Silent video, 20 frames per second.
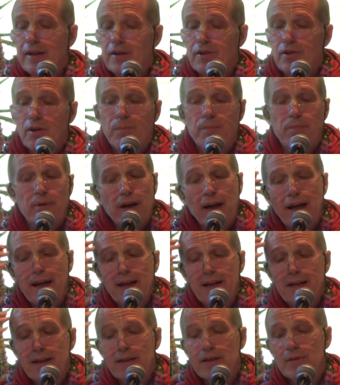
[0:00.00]
Your
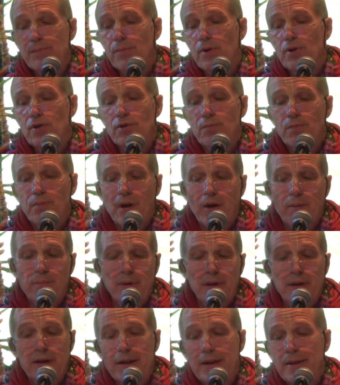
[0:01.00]
brain is most
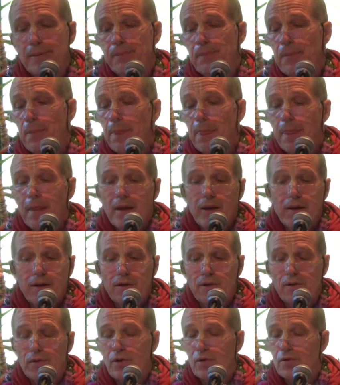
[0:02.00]
probably,
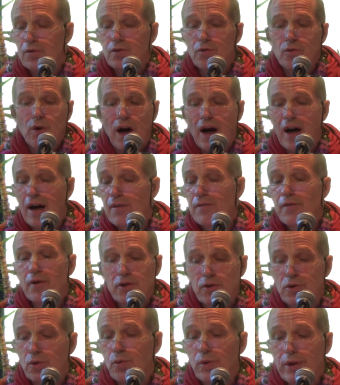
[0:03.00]
you are
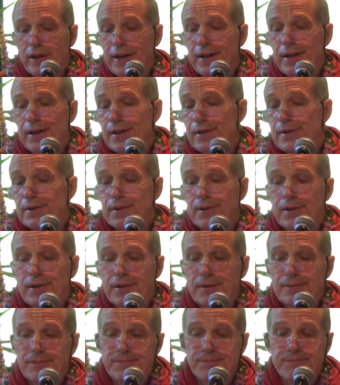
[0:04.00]
what you eat,
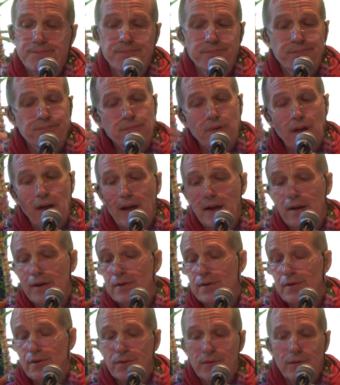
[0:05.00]
and
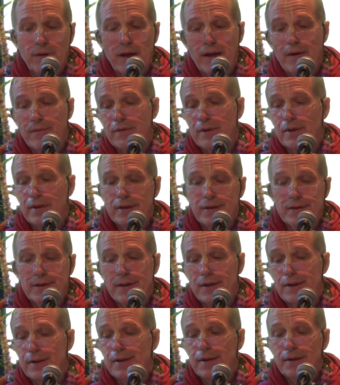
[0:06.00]
you have a
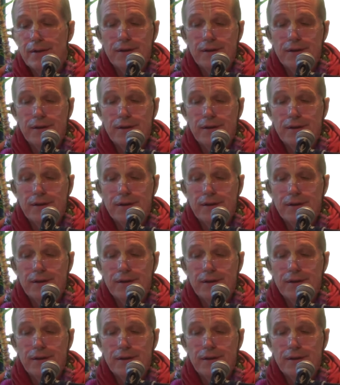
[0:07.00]
little,